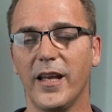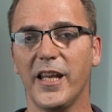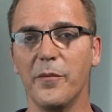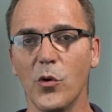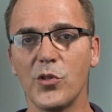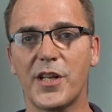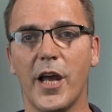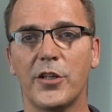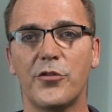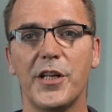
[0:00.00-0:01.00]
In most
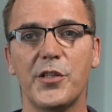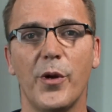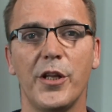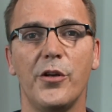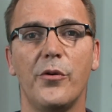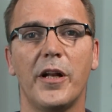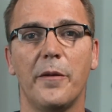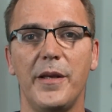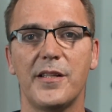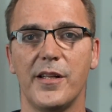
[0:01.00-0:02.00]
countries, when you run a
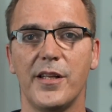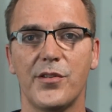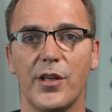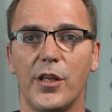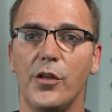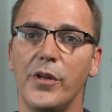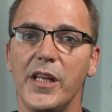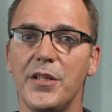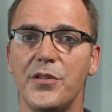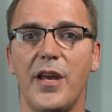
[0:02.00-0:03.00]
business, you
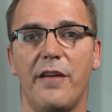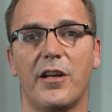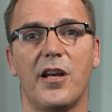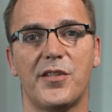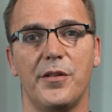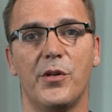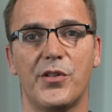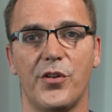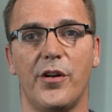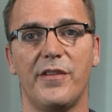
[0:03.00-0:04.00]
need to have a customer
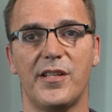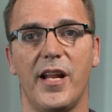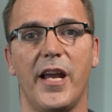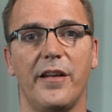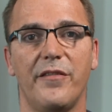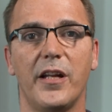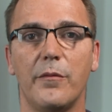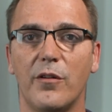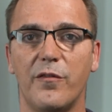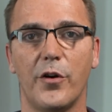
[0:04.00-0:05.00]
service line
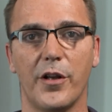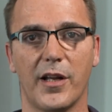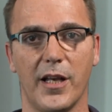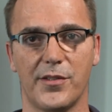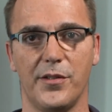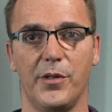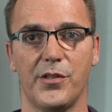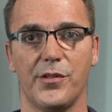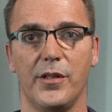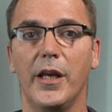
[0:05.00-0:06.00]
available for your
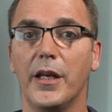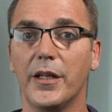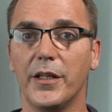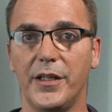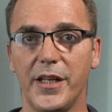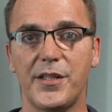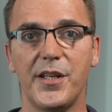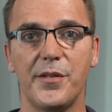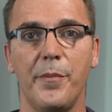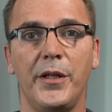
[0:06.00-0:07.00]
customers. This
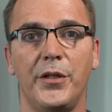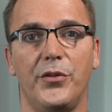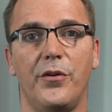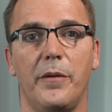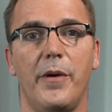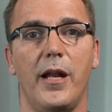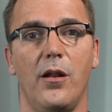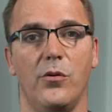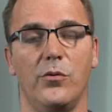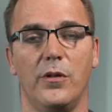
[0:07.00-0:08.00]
is mandatory by
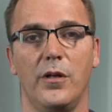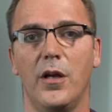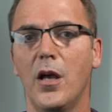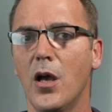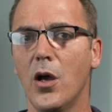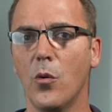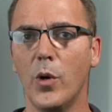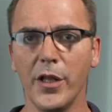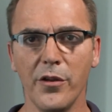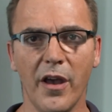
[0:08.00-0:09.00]
law.
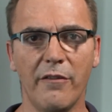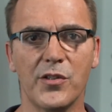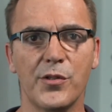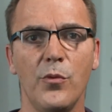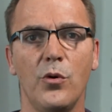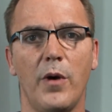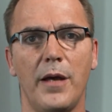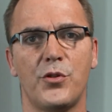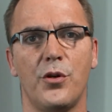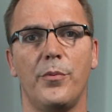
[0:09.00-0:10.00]
Whether you have a small
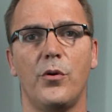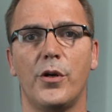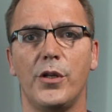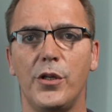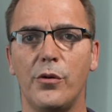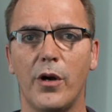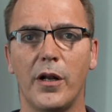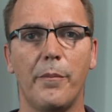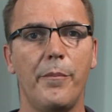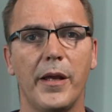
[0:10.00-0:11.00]
web shop or you run
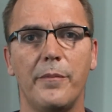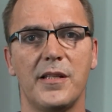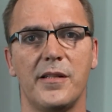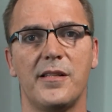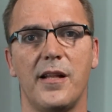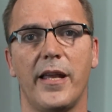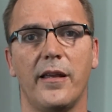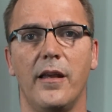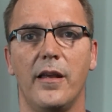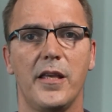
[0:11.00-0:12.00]
a big business like
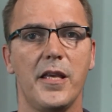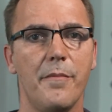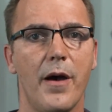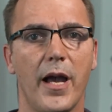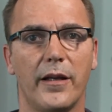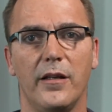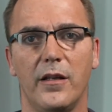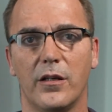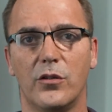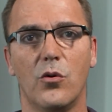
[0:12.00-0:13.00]
eMag,
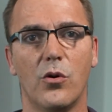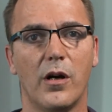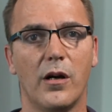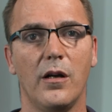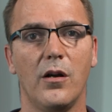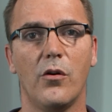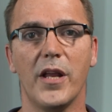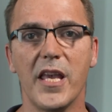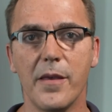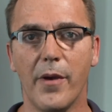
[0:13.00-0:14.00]
Agora or
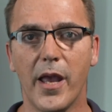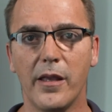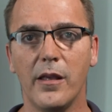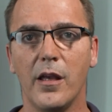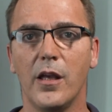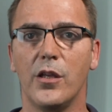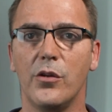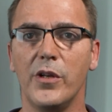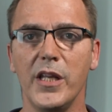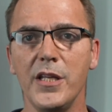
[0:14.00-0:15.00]
eBay, you
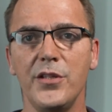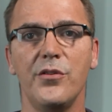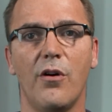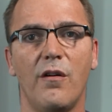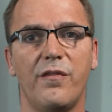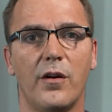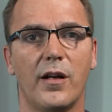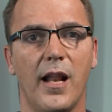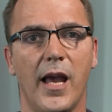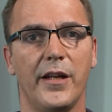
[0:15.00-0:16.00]
need to offer
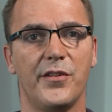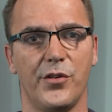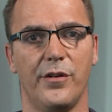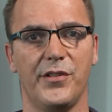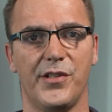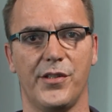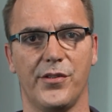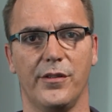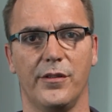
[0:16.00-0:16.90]
client services.